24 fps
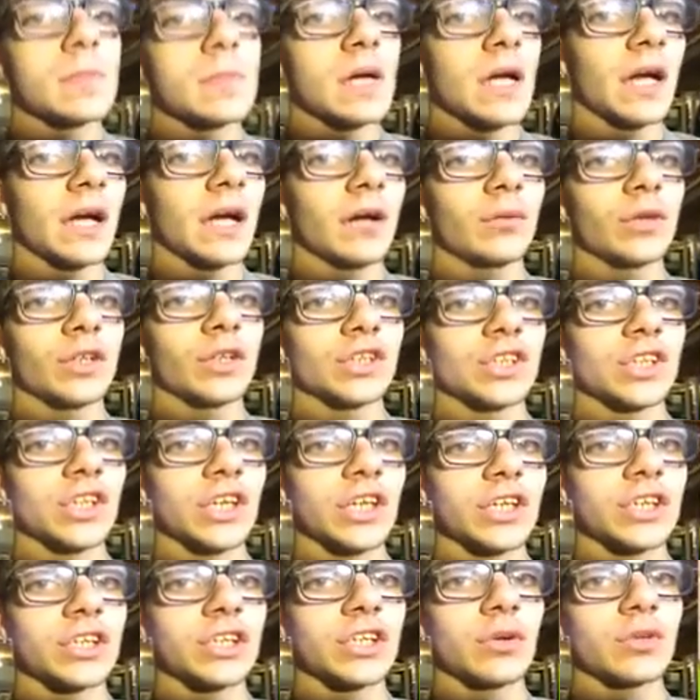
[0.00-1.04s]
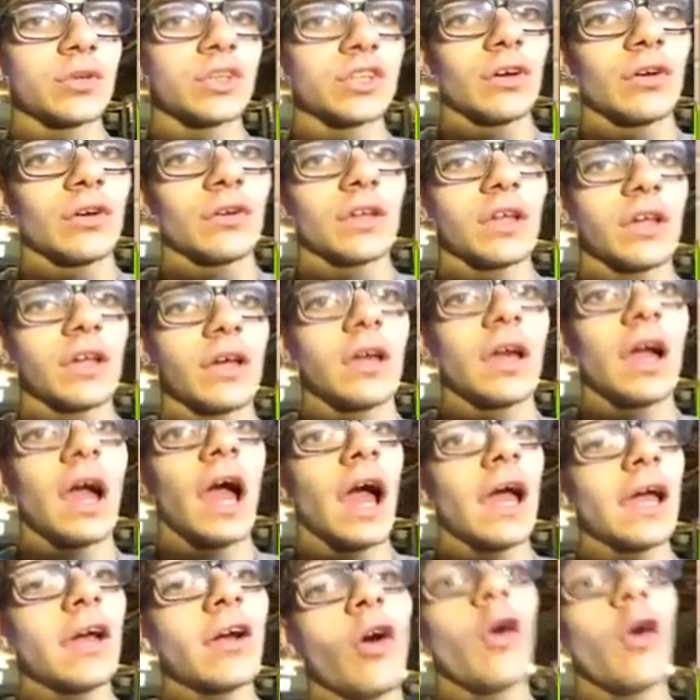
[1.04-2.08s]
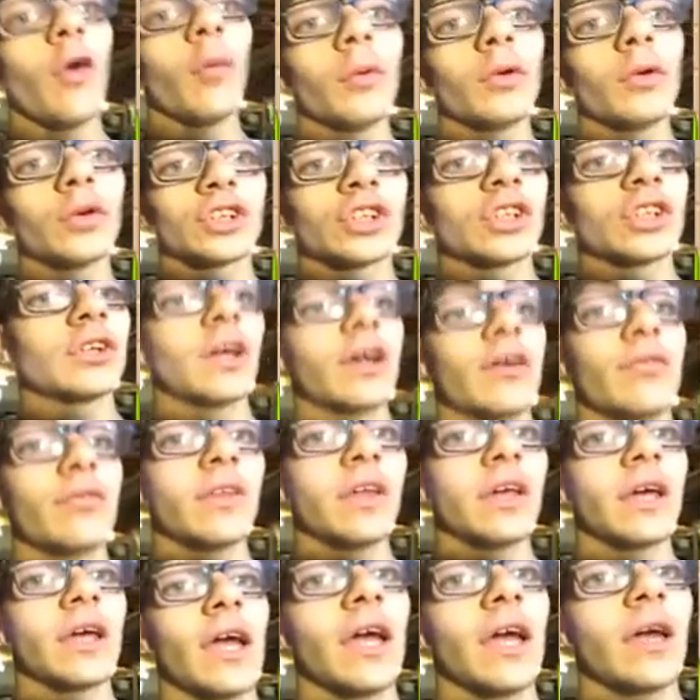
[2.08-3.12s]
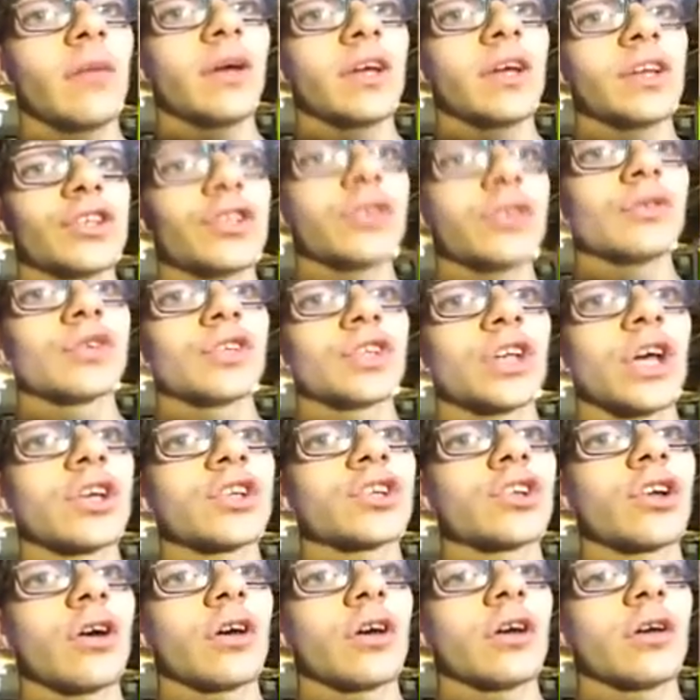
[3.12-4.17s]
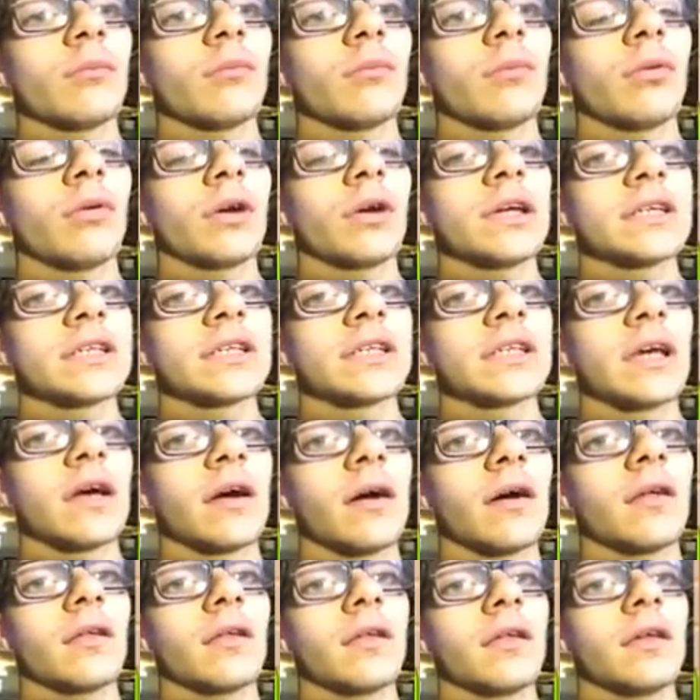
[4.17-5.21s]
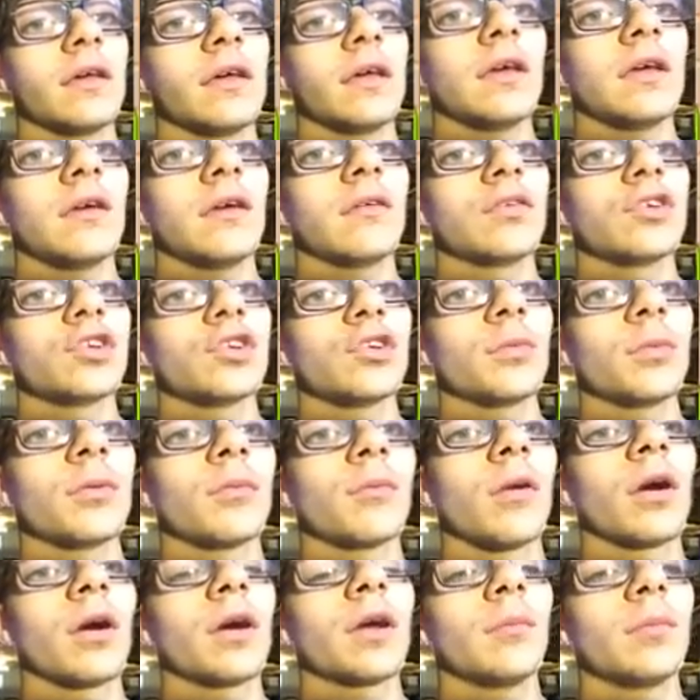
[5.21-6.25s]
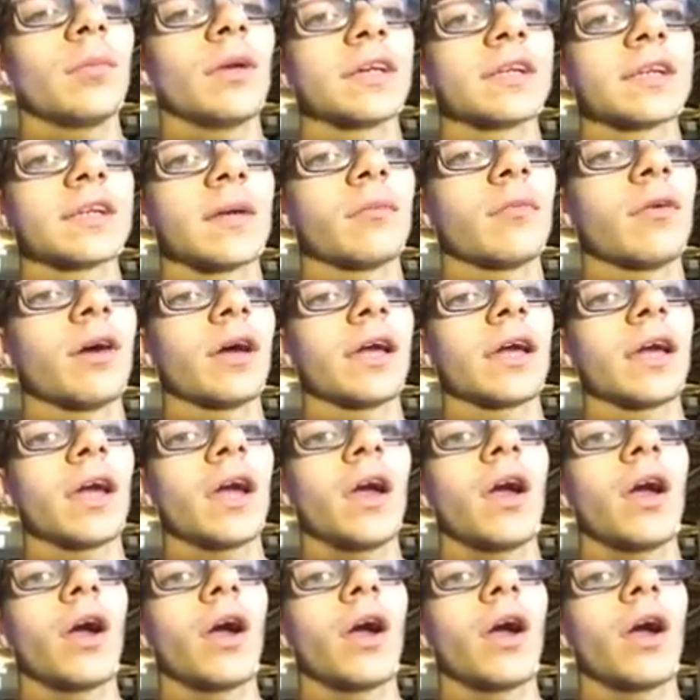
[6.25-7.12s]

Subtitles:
I was like so salty. I almost left the game as soon as I saw him place the super monkey because I'm like,